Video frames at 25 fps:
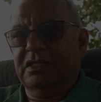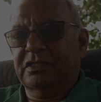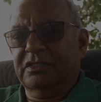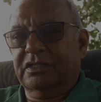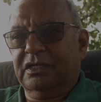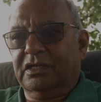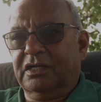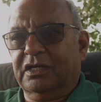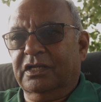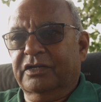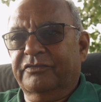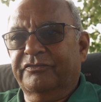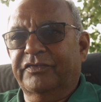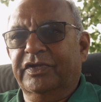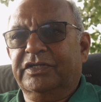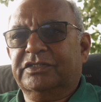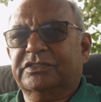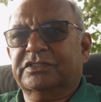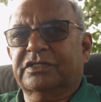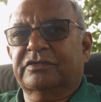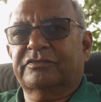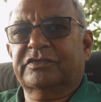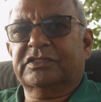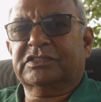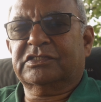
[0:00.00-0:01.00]
The
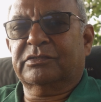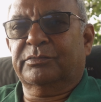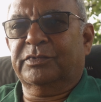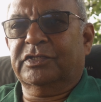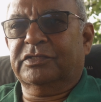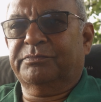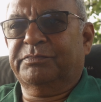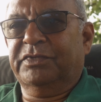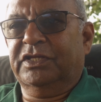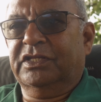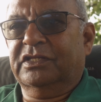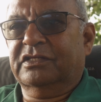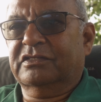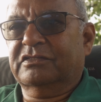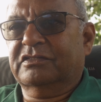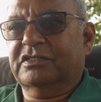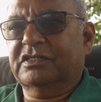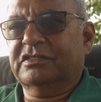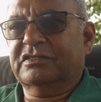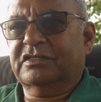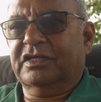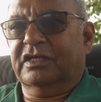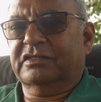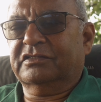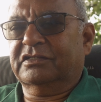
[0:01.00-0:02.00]
conventional wisdom has been is
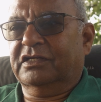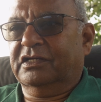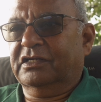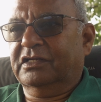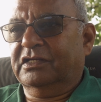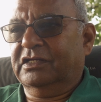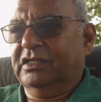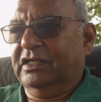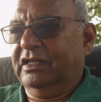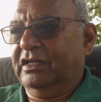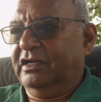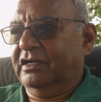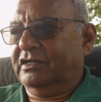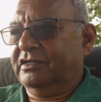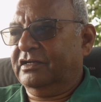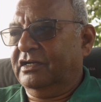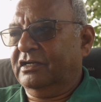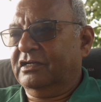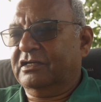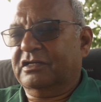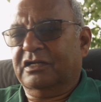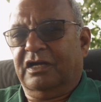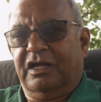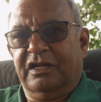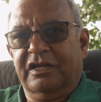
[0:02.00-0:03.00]
these guys are
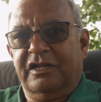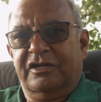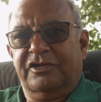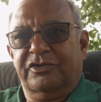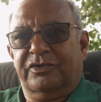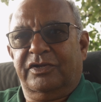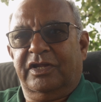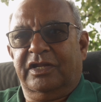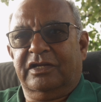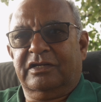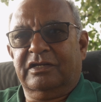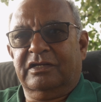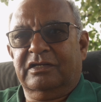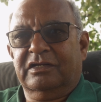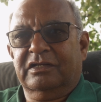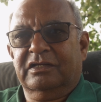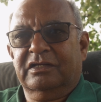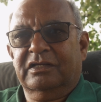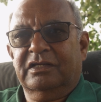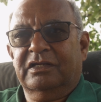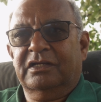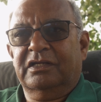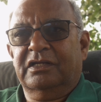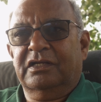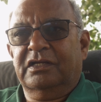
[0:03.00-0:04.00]
illiterate, uneducated,
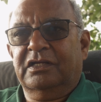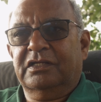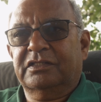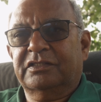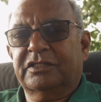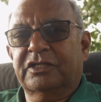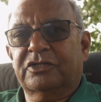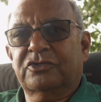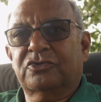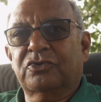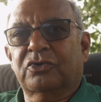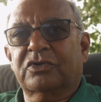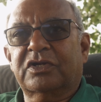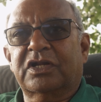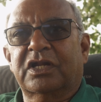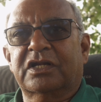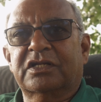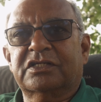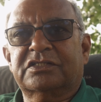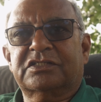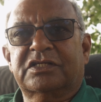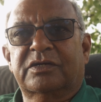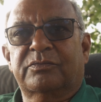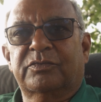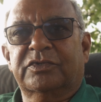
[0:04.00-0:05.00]
they don't
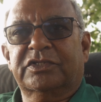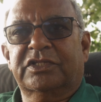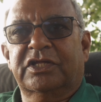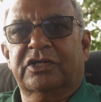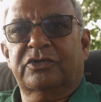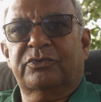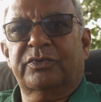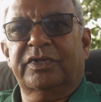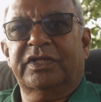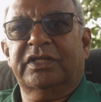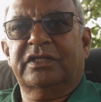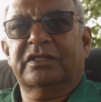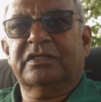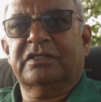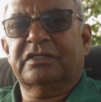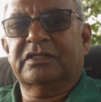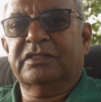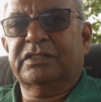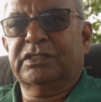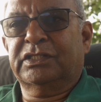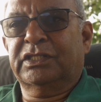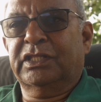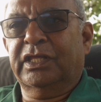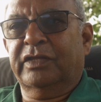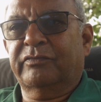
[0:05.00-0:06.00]
understand what they're doing,
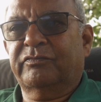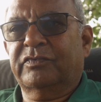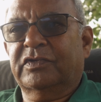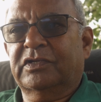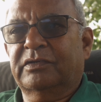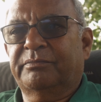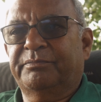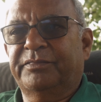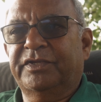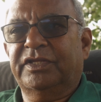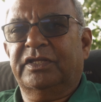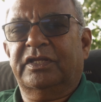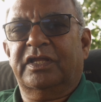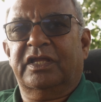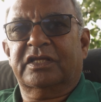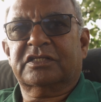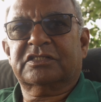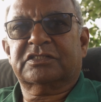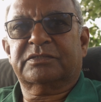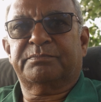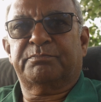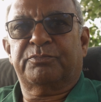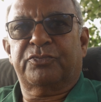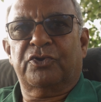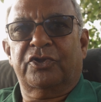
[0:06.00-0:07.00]
they will be
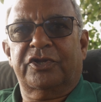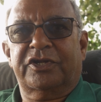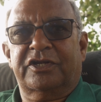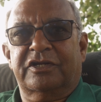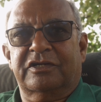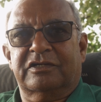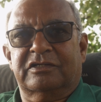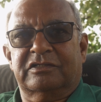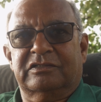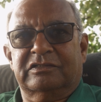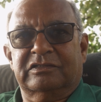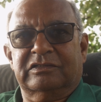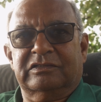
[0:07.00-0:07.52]
exploited.